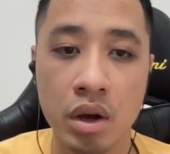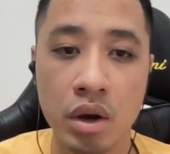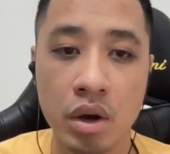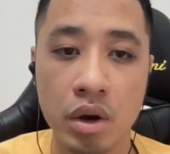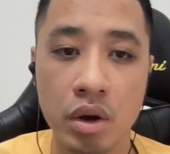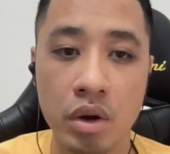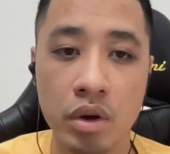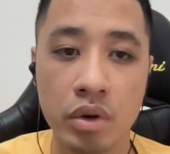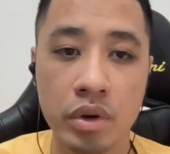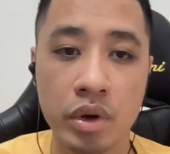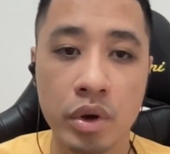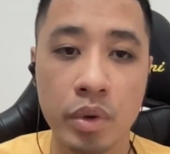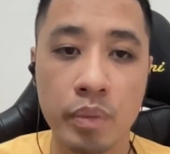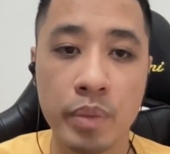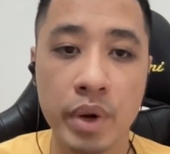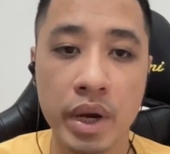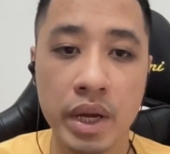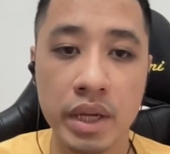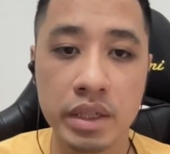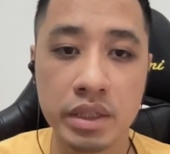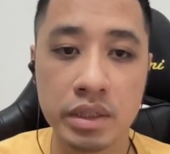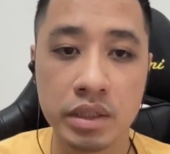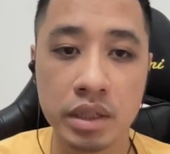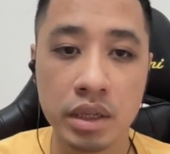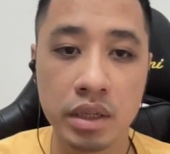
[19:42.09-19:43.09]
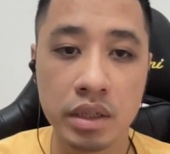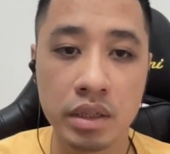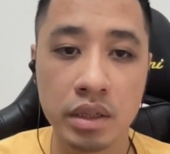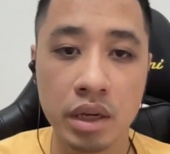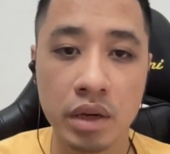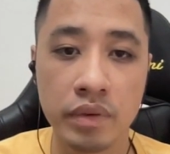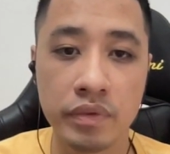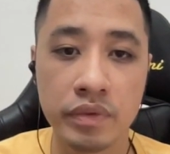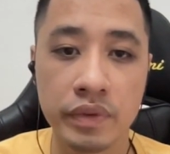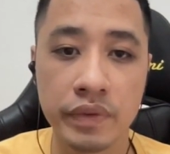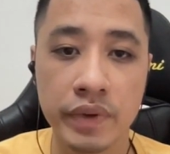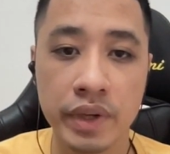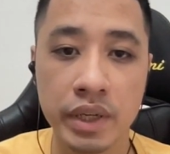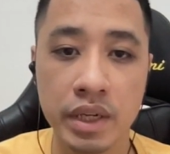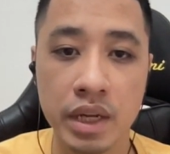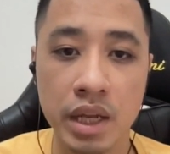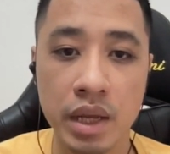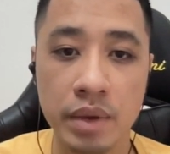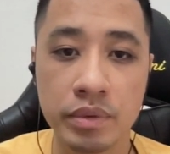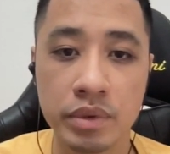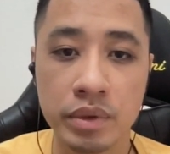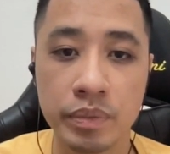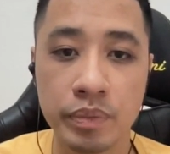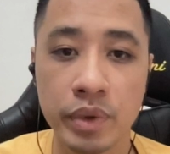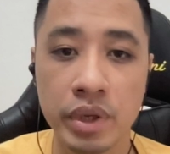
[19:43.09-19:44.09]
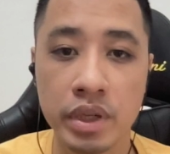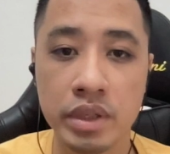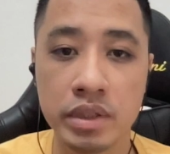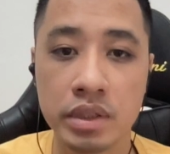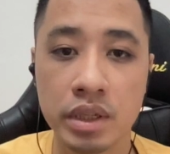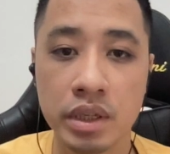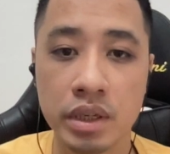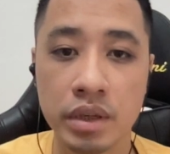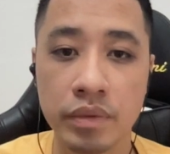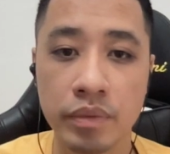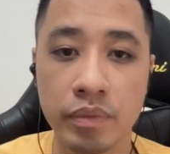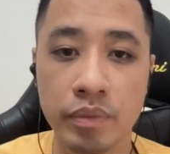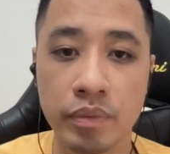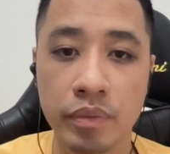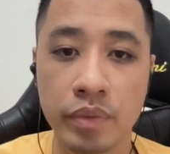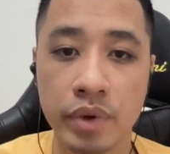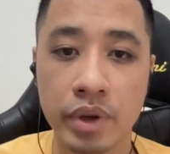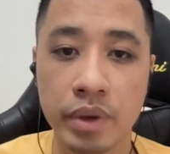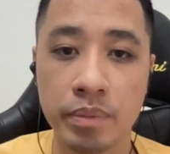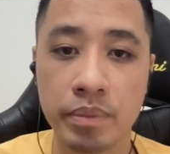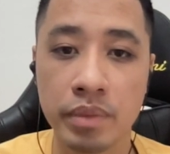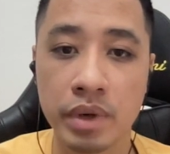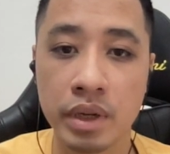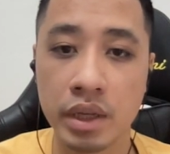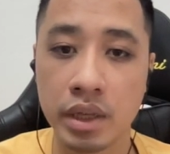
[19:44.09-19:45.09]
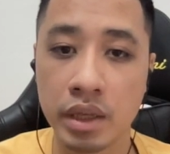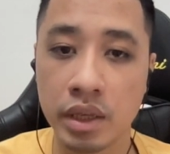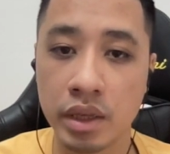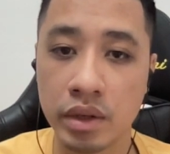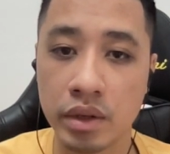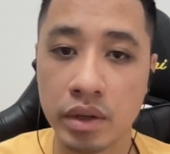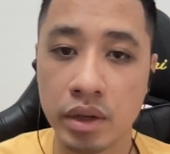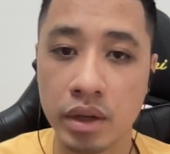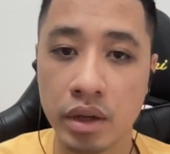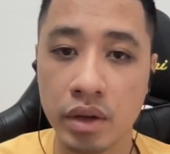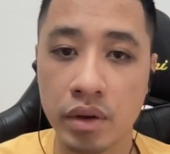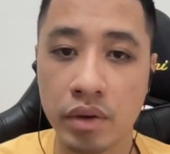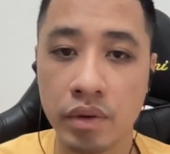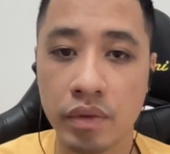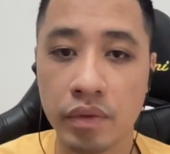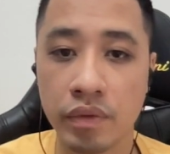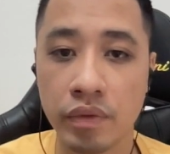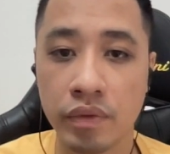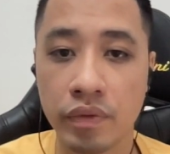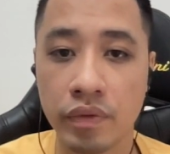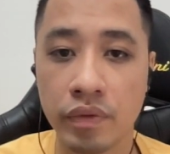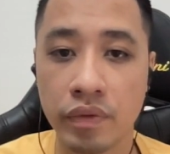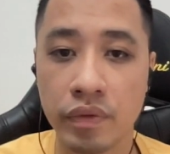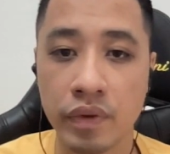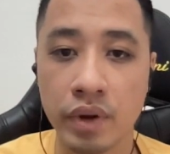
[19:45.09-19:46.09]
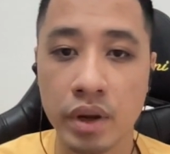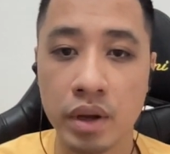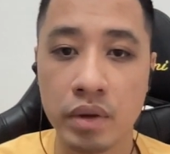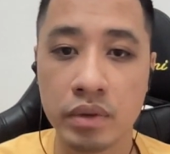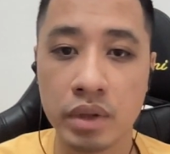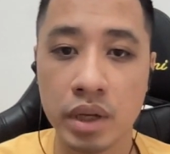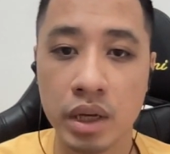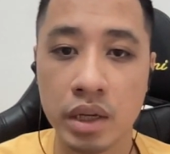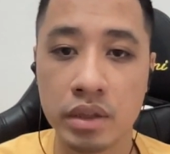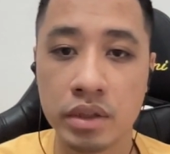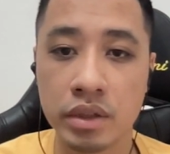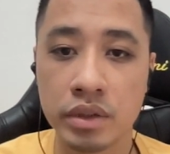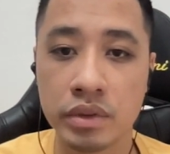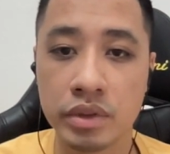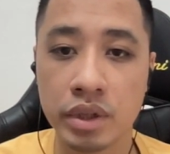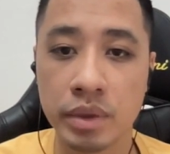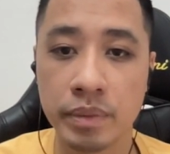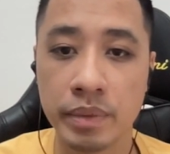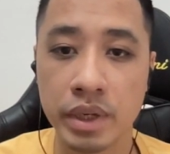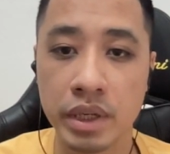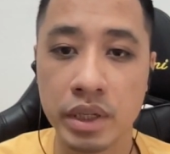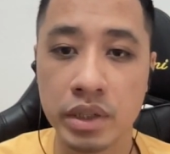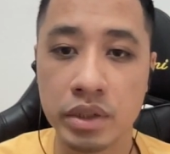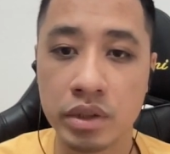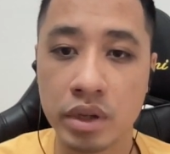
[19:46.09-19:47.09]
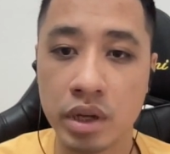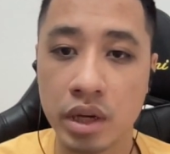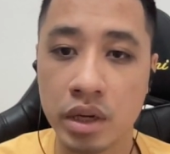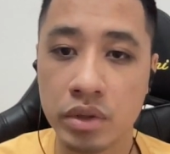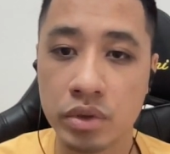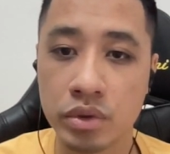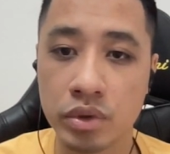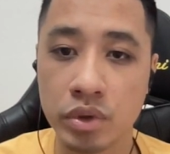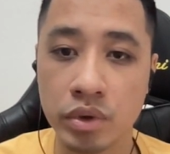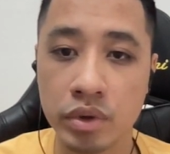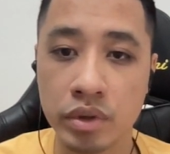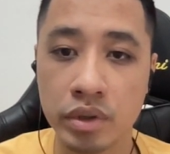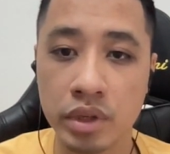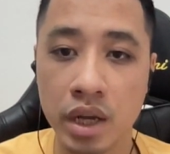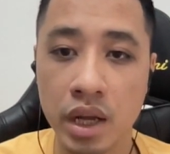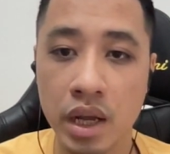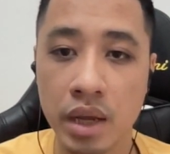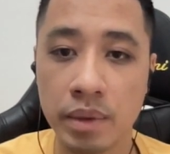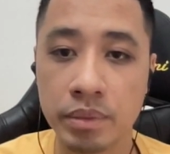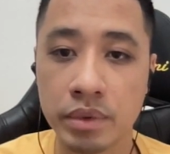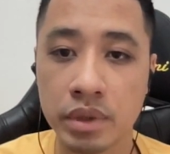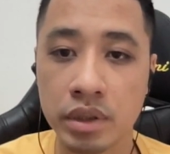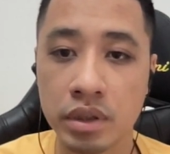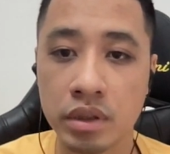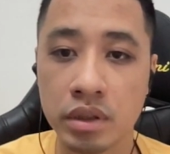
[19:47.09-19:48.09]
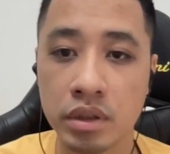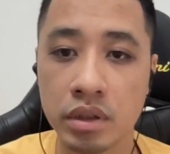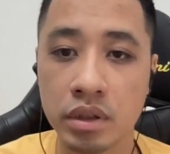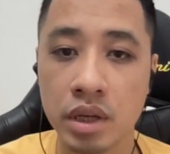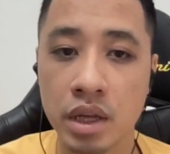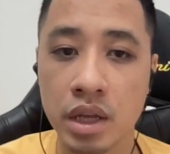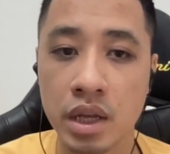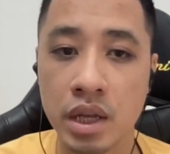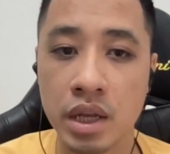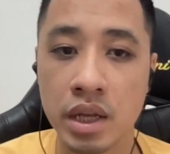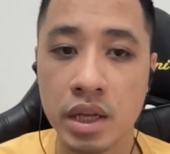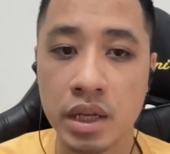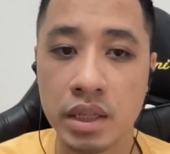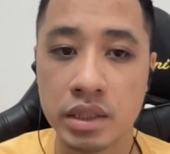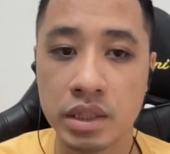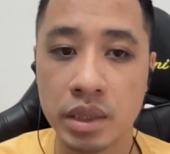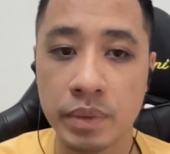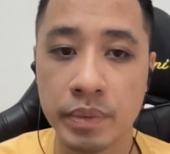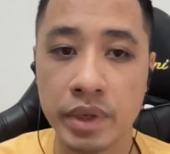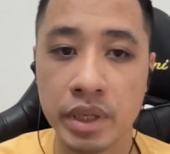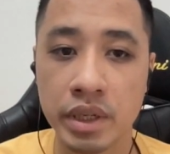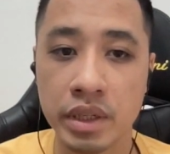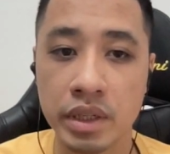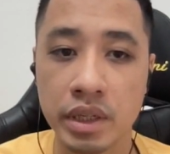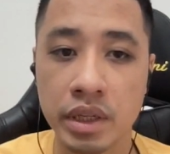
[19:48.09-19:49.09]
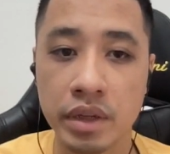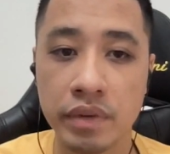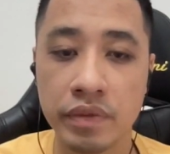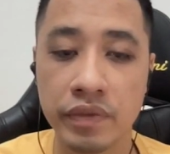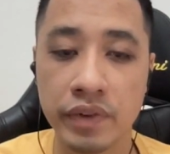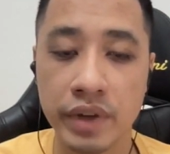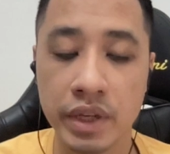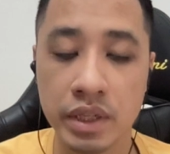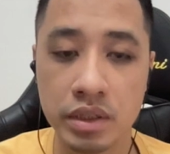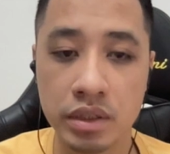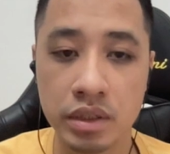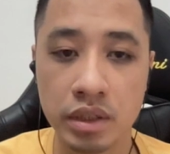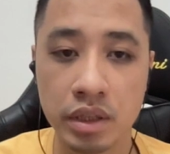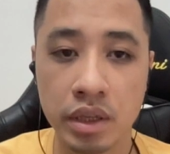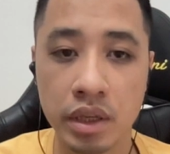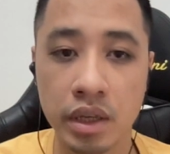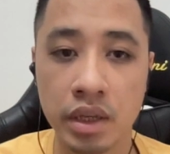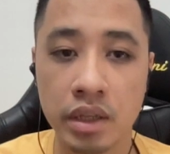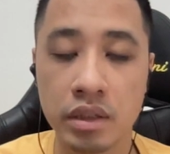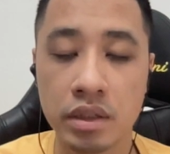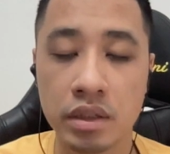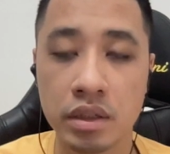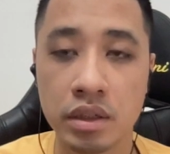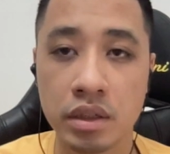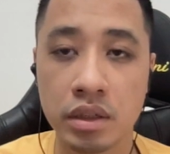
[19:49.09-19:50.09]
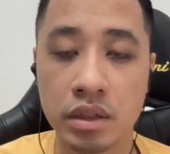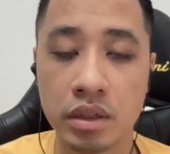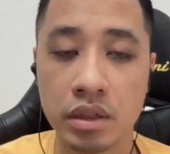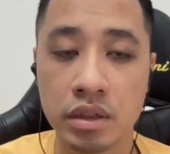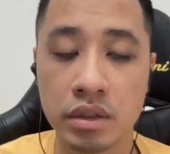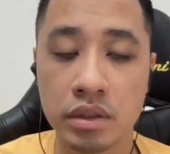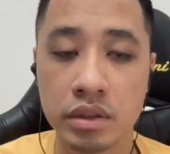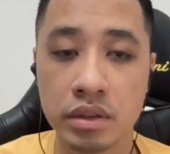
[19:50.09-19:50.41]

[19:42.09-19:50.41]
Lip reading: occupation of Vietnam, the prison briefly fell under Japanese control after Japanese defeat in the